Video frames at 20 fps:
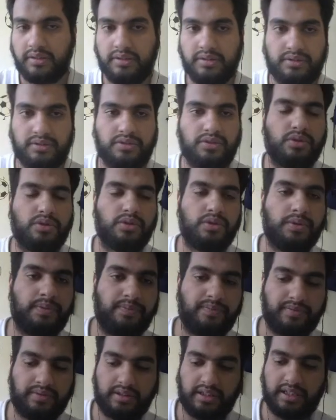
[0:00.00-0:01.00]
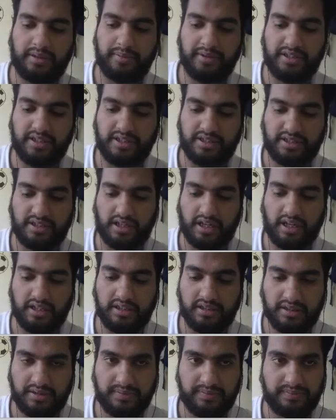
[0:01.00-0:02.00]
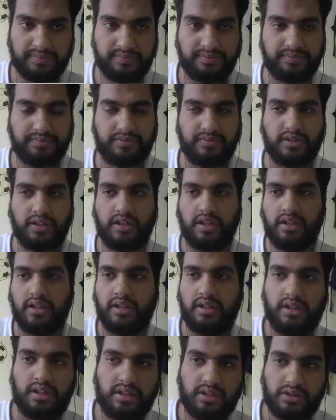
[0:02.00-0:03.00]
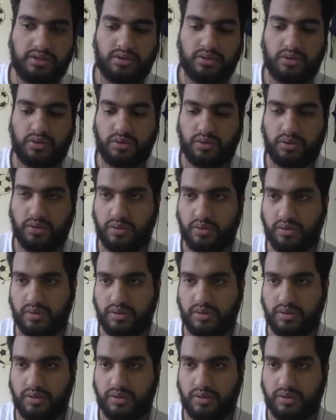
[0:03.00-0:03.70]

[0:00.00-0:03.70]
So let me just start. So